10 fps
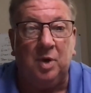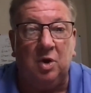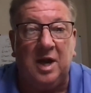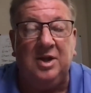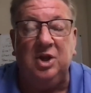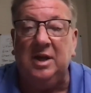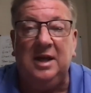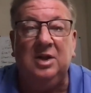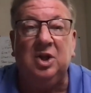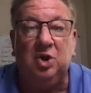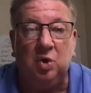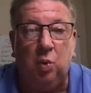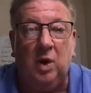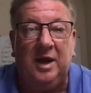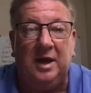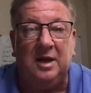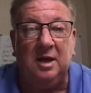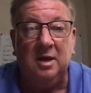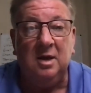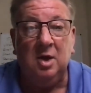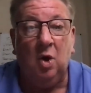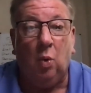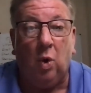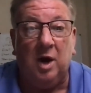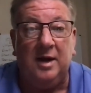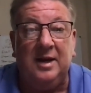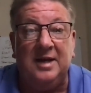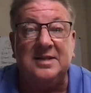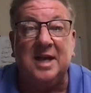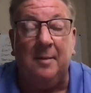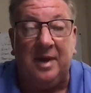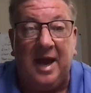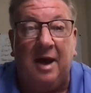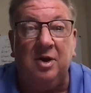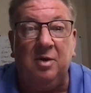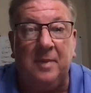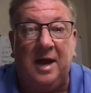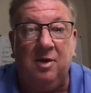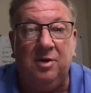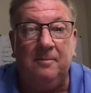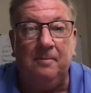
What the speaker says: Okay, you need to tweak what is coming out of your mouth.